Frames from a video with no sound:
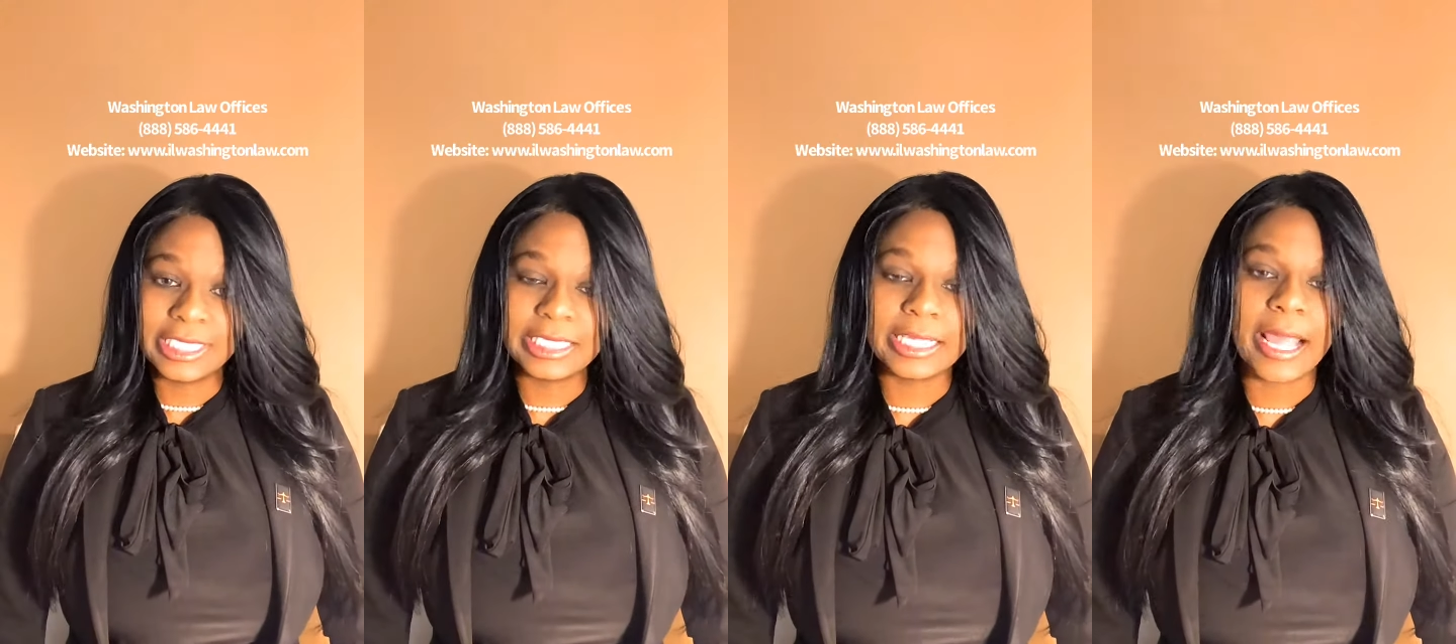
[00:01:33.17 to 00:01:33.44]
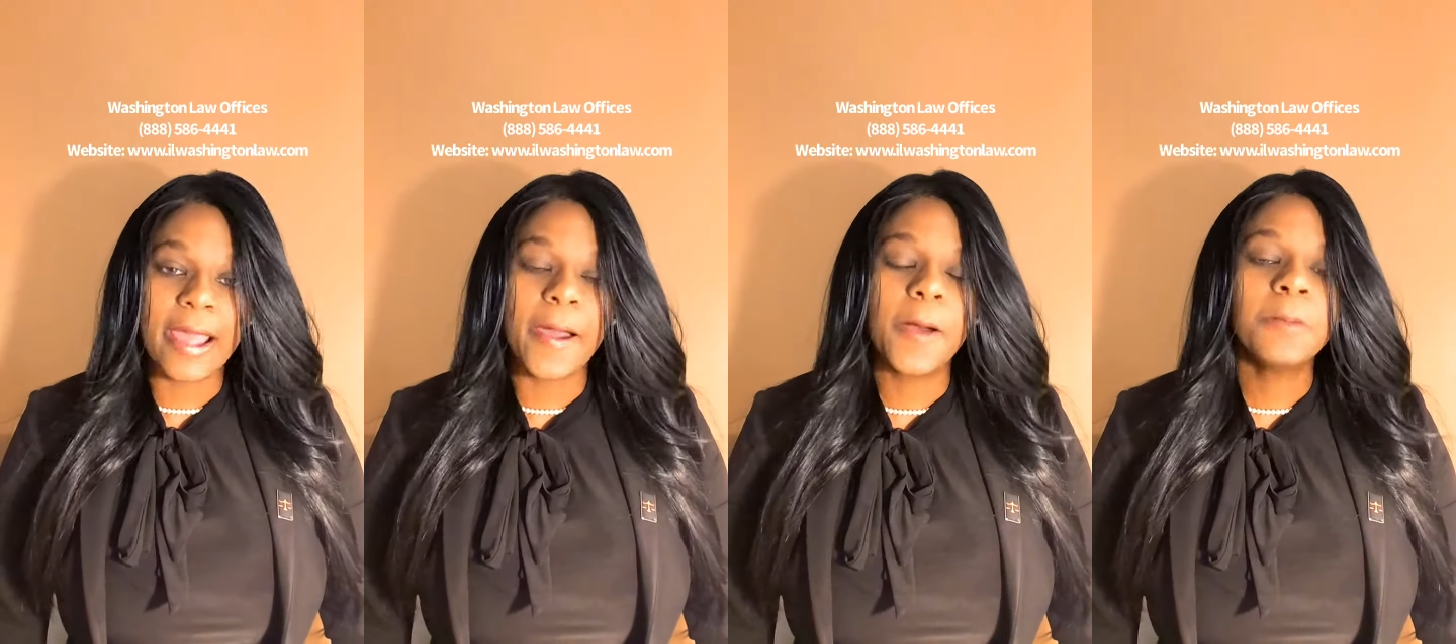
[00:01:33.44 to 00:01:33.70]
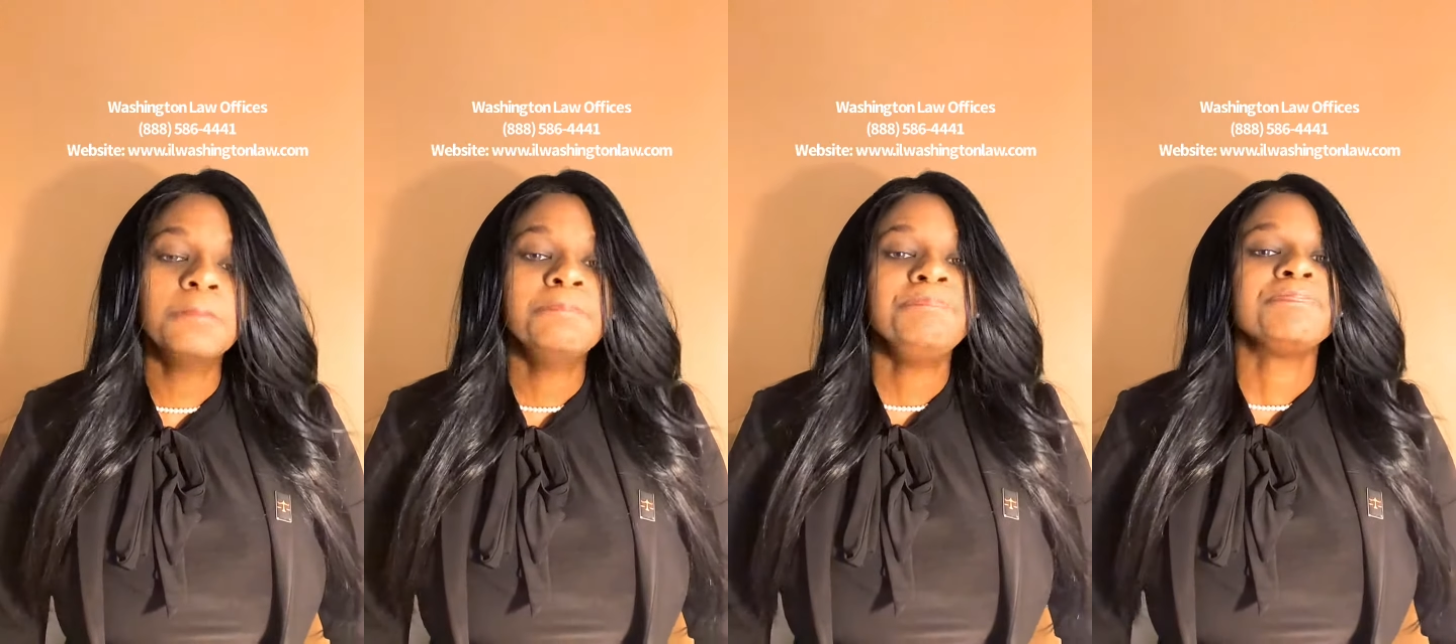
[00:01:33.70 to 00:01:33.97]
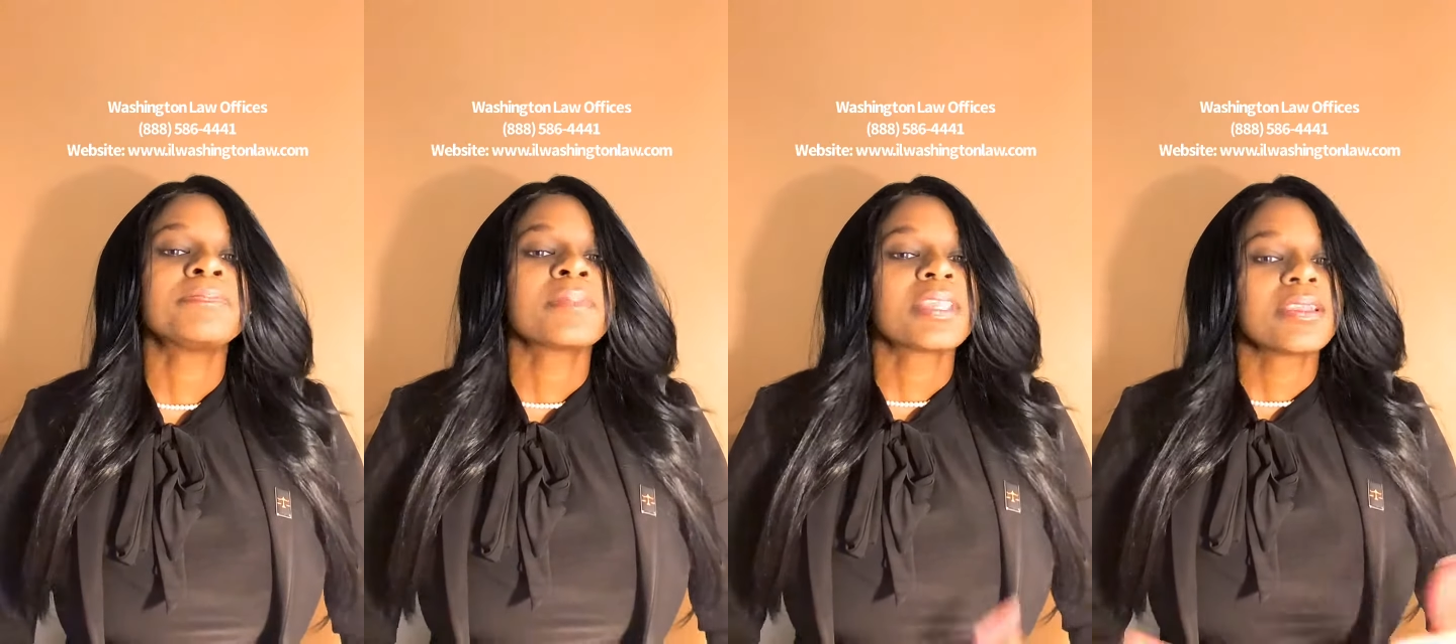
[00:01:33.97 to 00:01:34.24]
now,
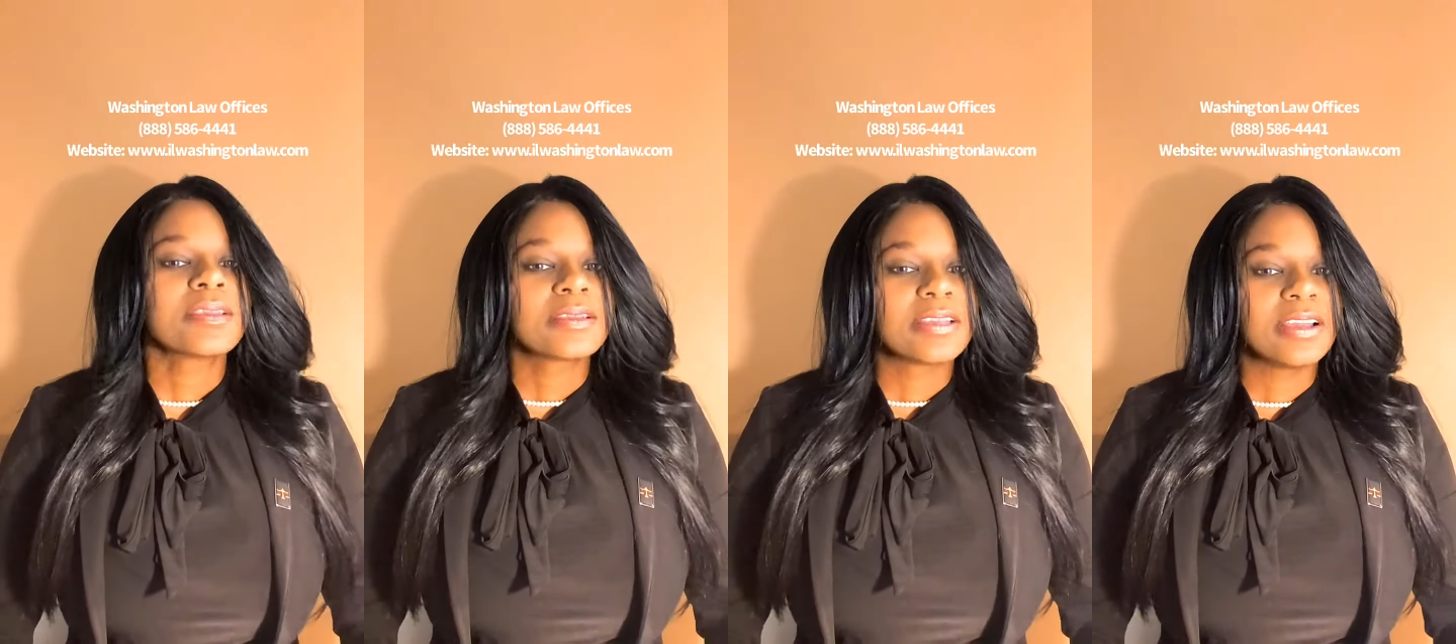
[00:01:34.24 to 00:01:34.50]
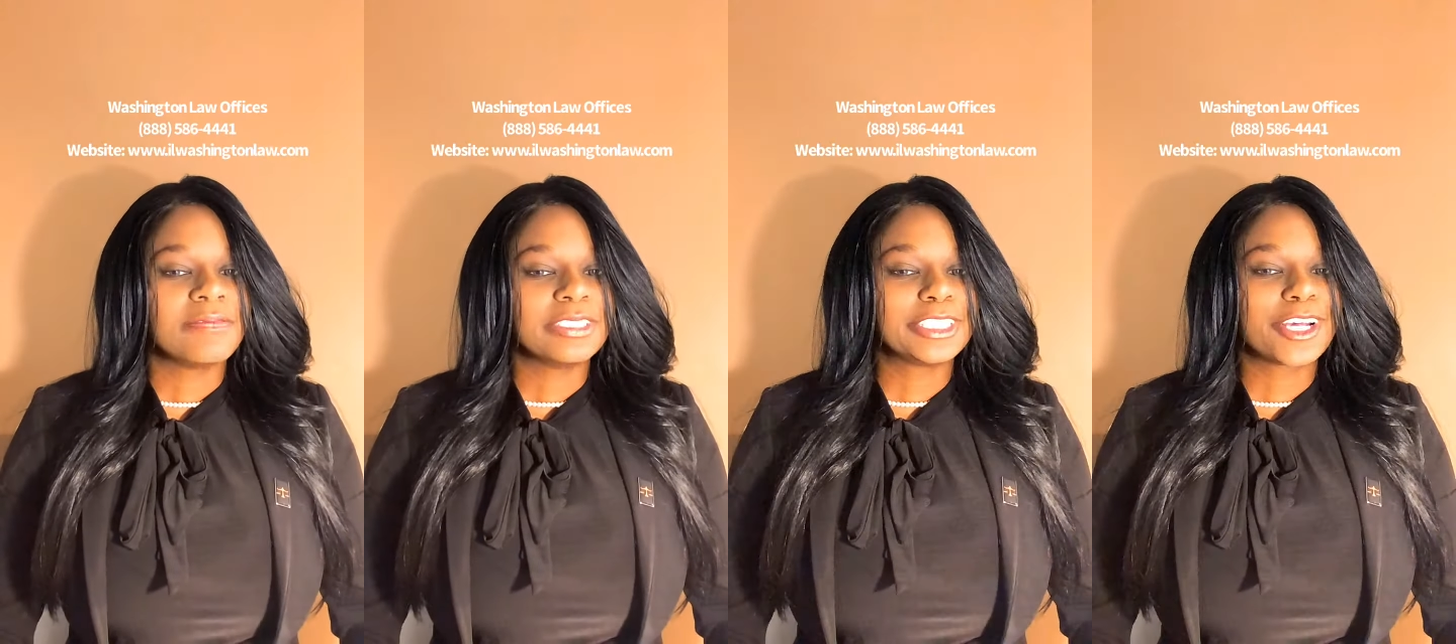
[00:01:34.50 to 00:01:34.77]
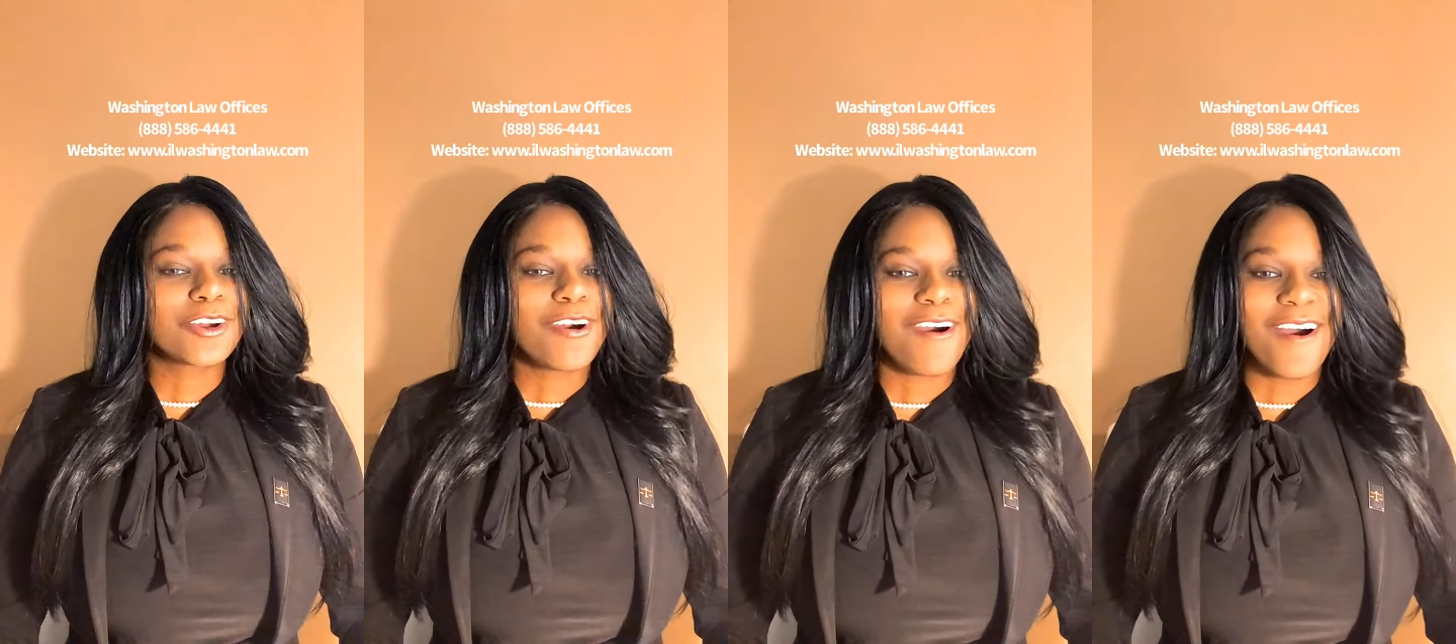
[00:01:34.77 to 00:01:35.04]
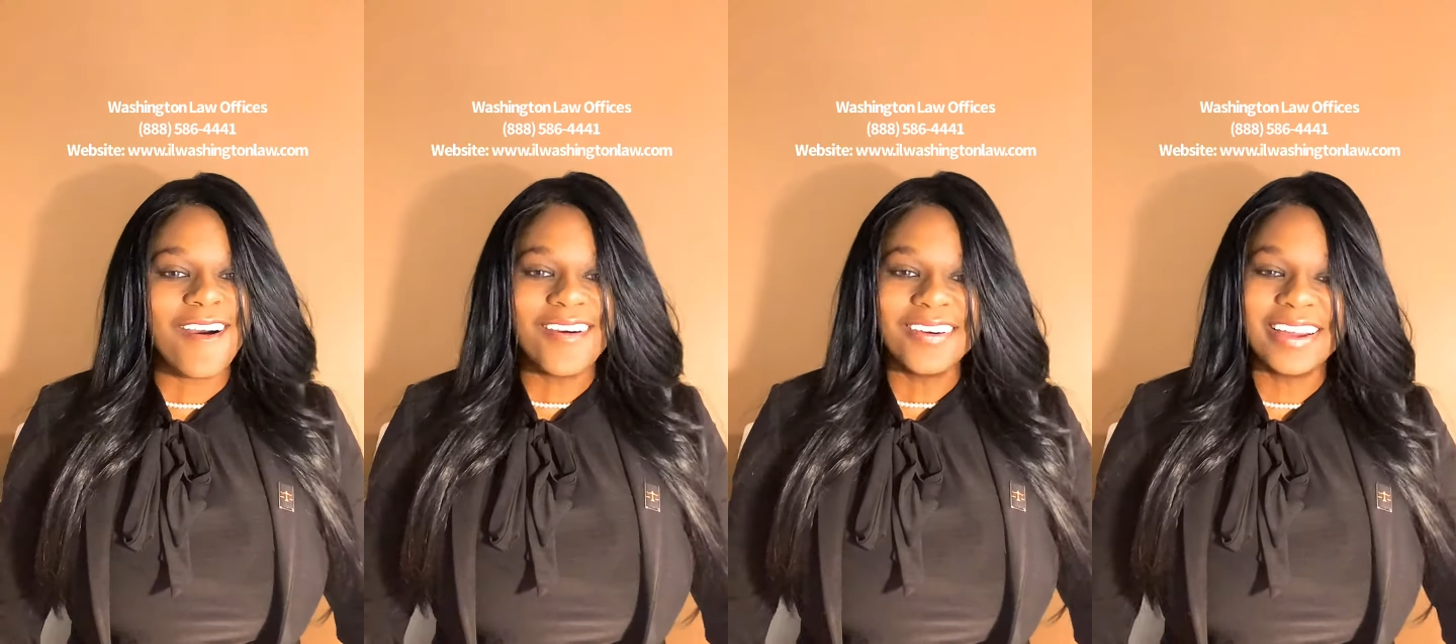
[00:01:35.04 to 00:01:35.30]
give us a call.